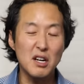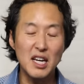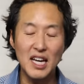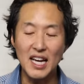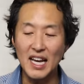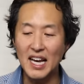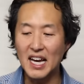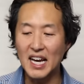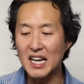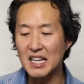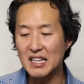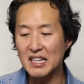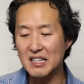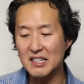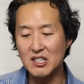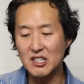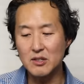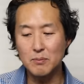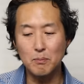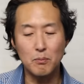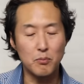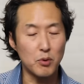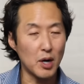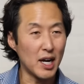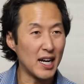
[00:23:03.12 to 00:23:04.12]
looking at
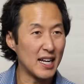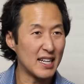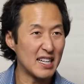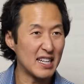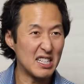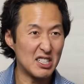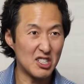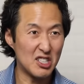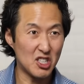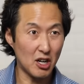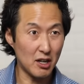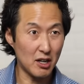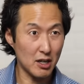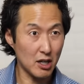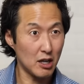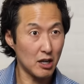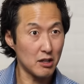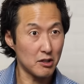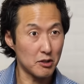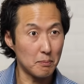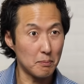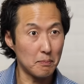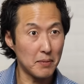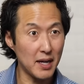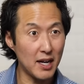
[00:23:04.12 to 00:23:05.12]
bright and dark
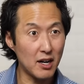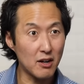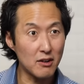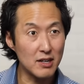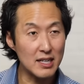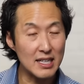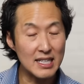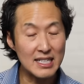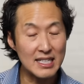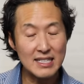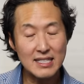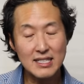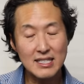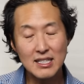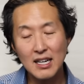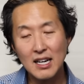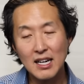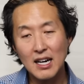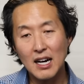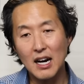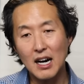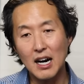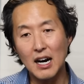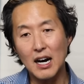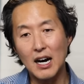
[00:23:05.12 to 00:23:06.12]
colored berries,
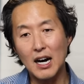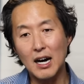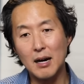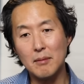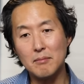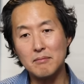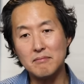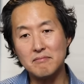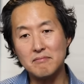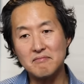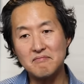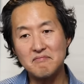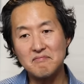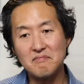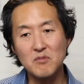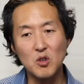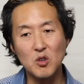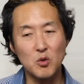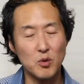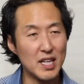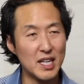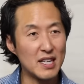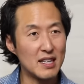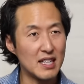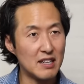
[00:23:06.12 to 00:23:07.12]
um,
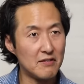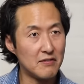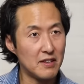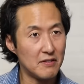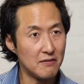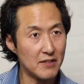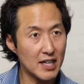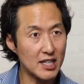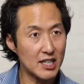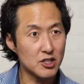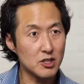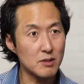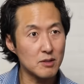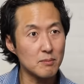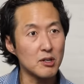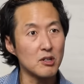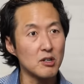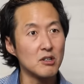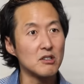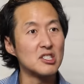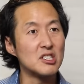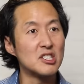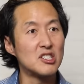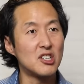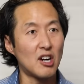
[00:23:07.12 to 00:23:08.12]
green leafy
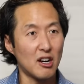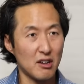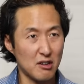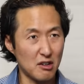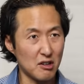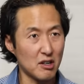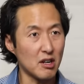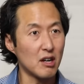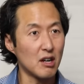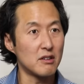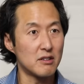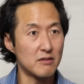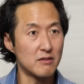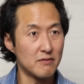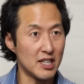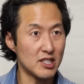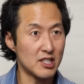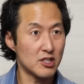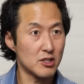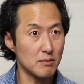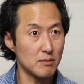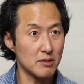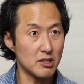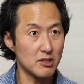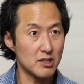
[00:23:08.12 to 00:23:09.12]
vegetables, darker colored
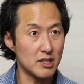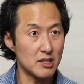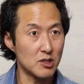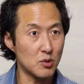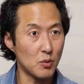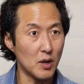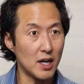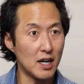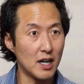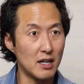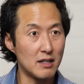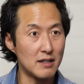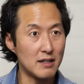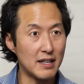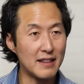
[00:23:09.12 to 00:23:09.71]
vegetables as well.